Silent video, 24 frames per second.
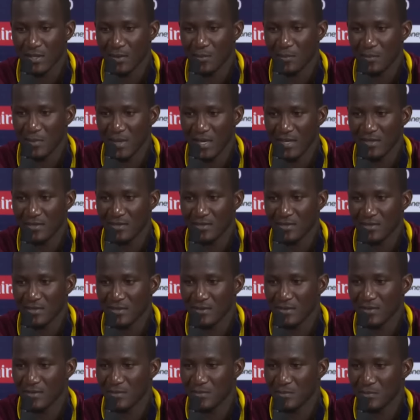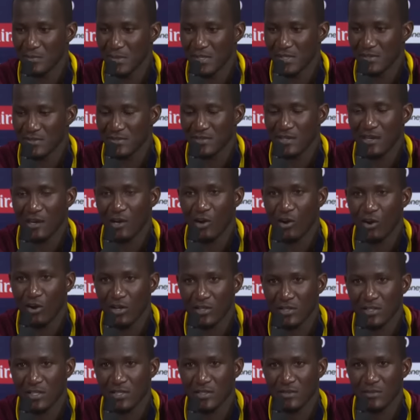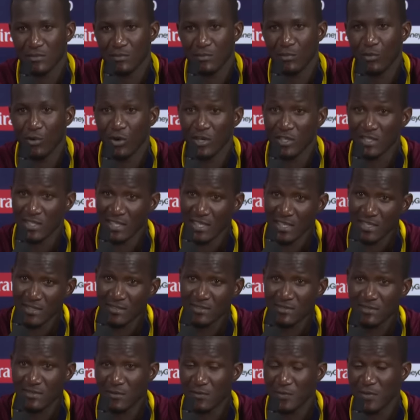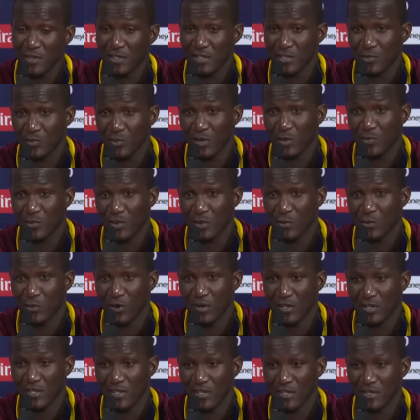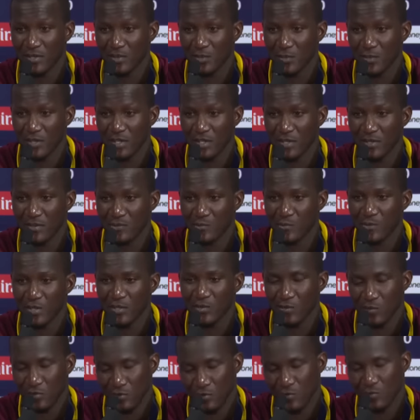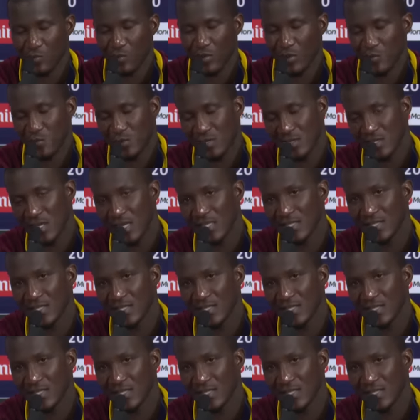means a lot more than the first one we won, because we knew what was at